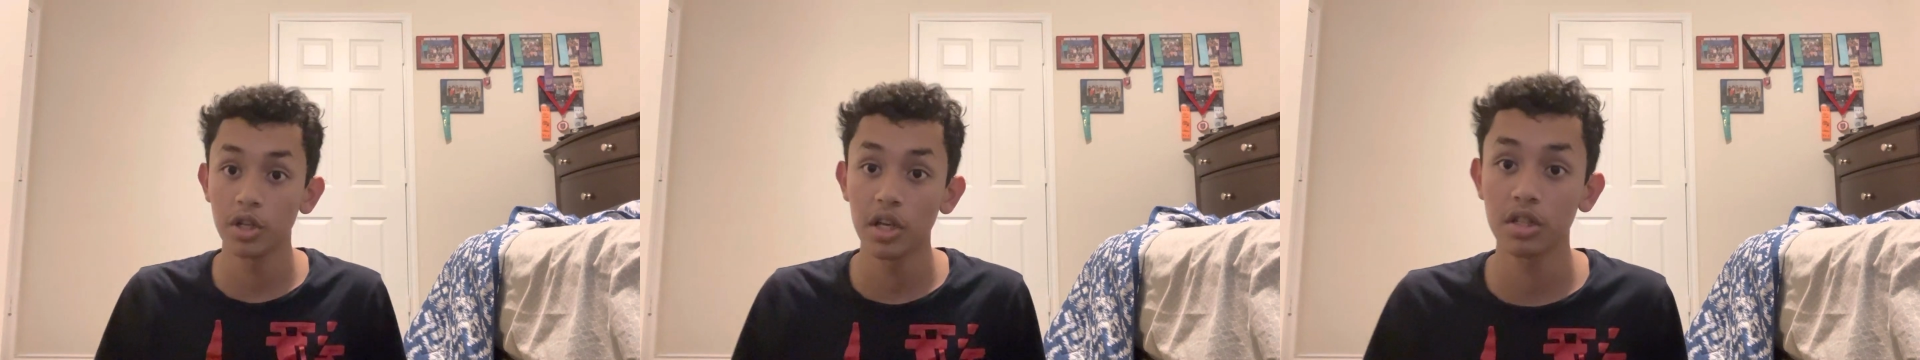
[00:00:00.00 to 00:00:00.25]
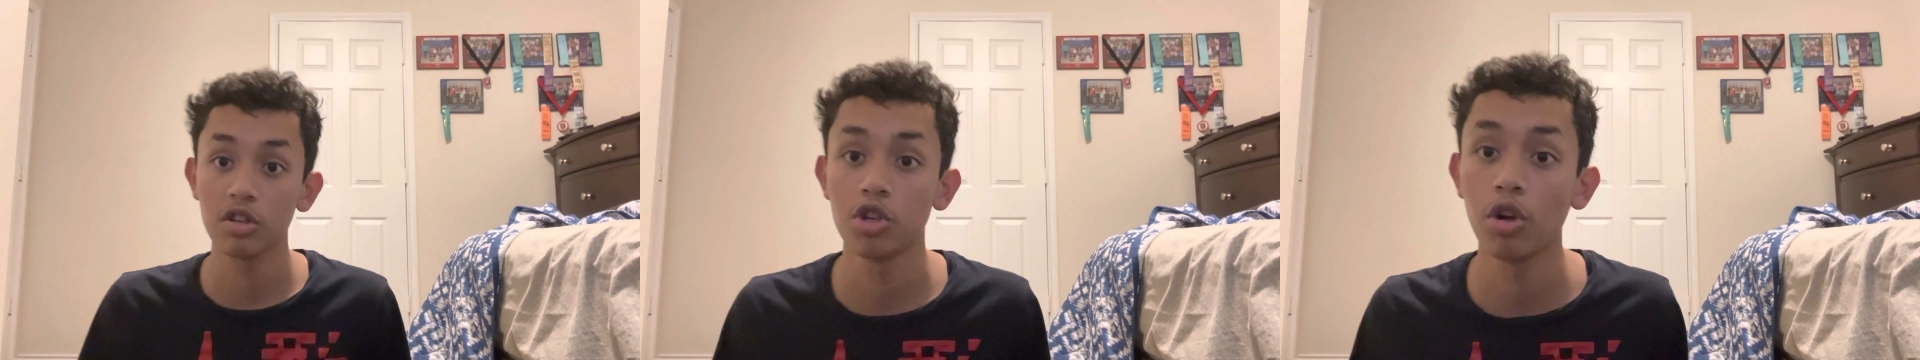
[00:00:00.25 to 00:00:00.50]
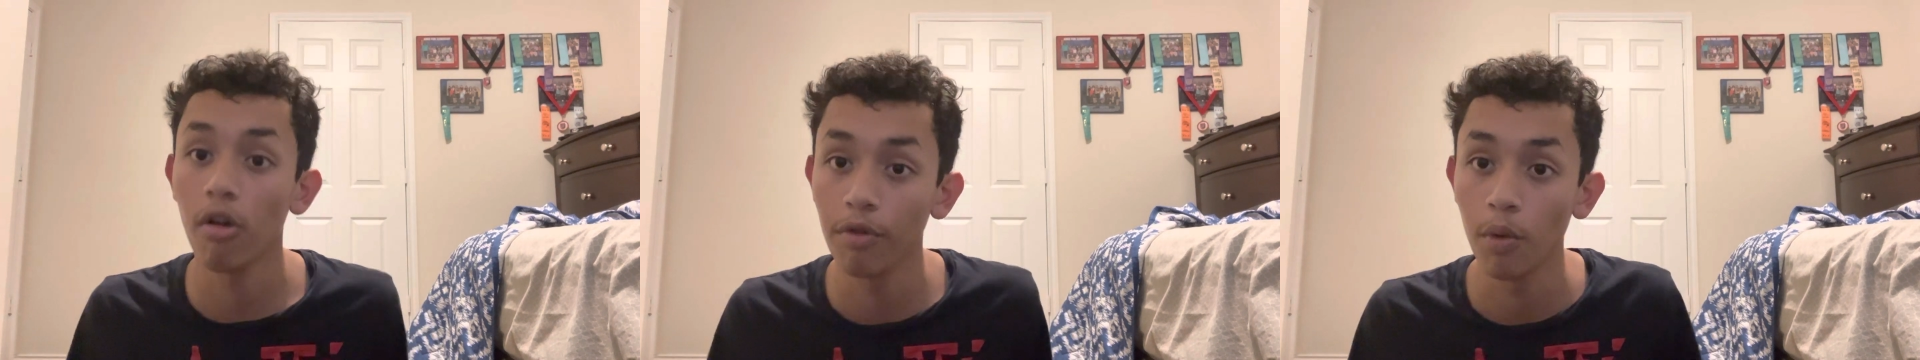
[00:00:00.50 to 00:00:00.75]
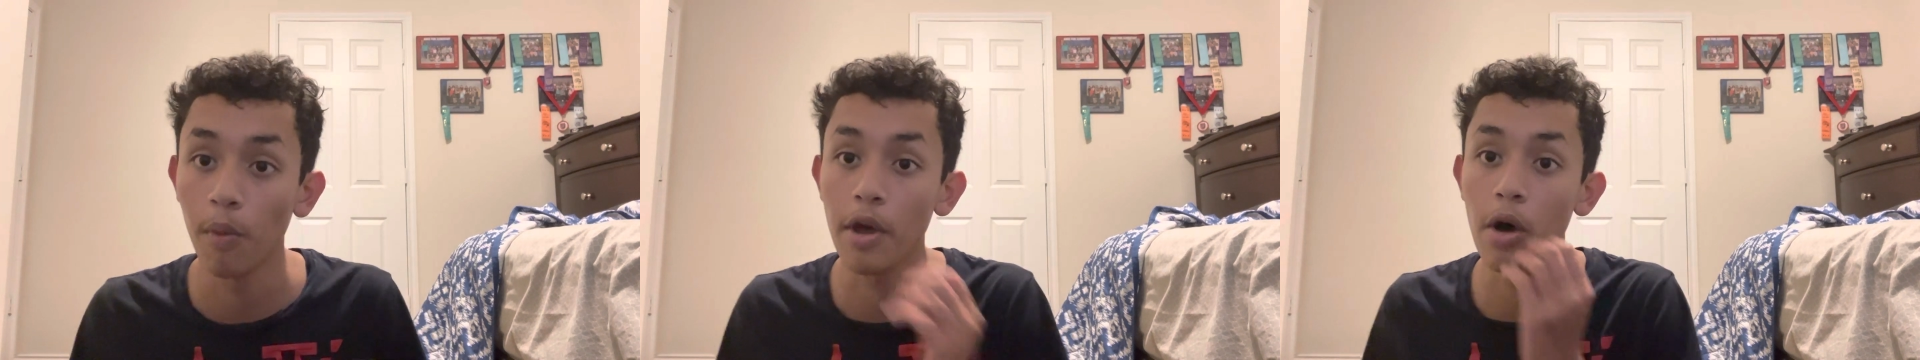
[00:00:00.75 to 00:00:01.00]
lost control of the
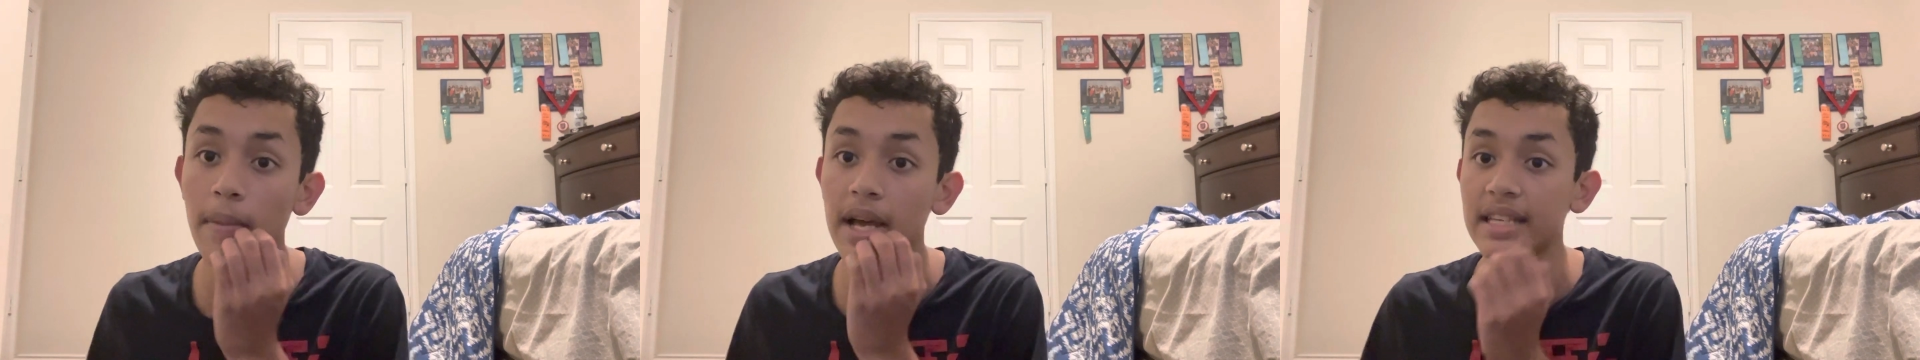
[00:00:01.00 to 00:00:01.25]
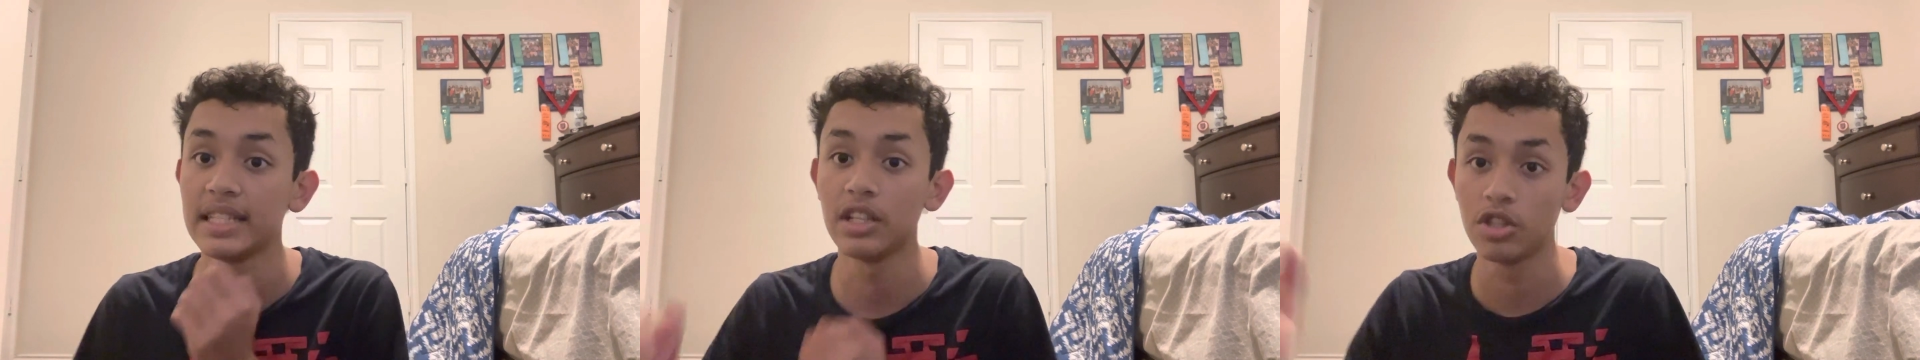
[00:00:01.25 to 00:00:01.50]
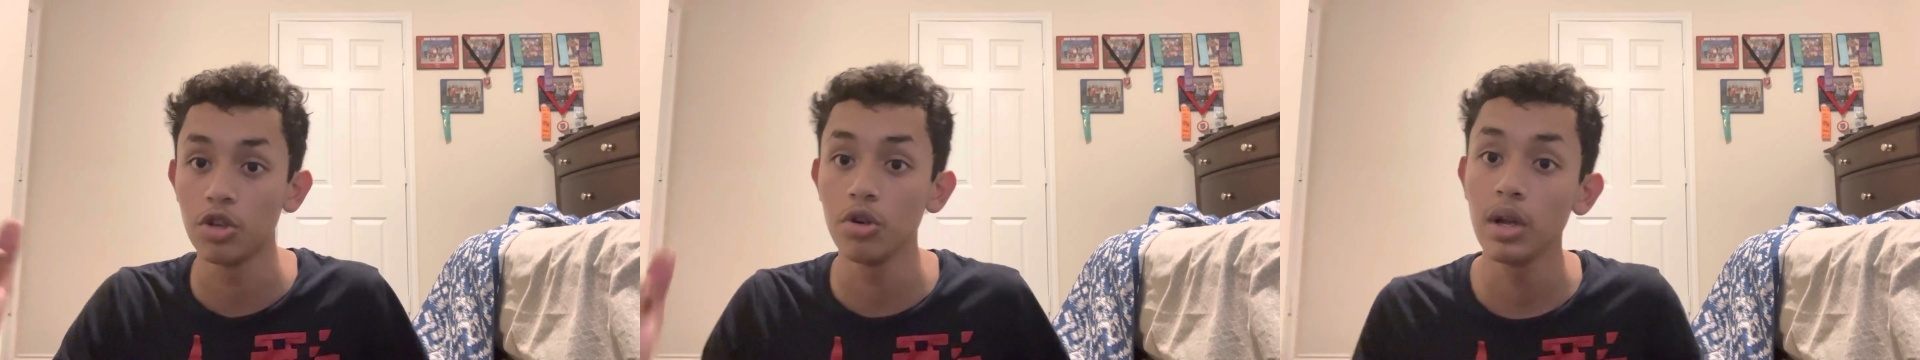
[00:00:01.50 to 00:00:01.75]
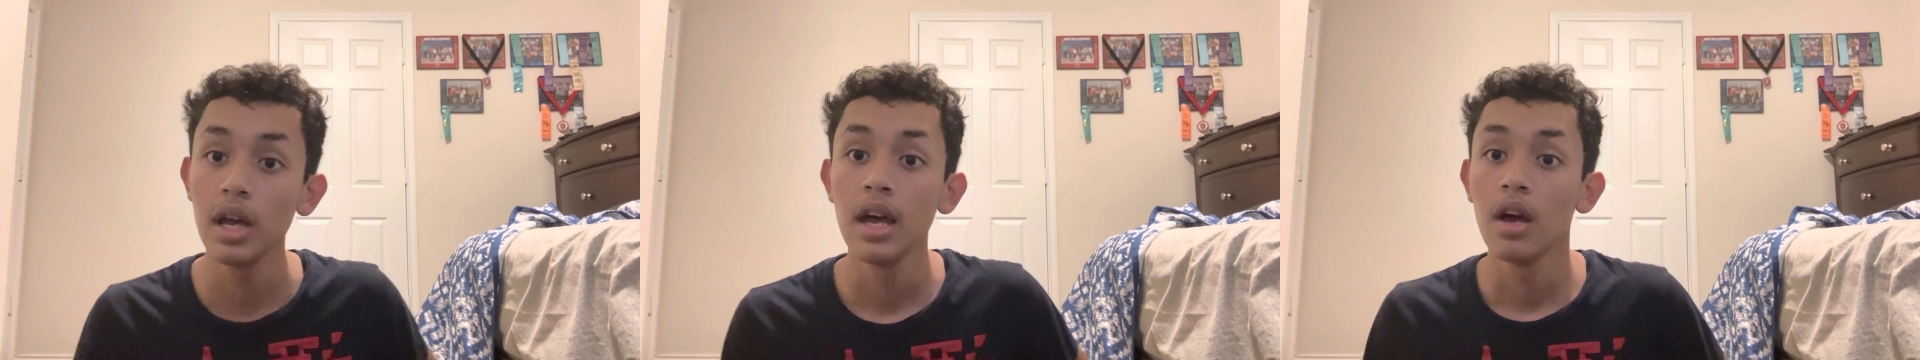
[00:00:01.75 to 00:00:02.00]
wheel because that dude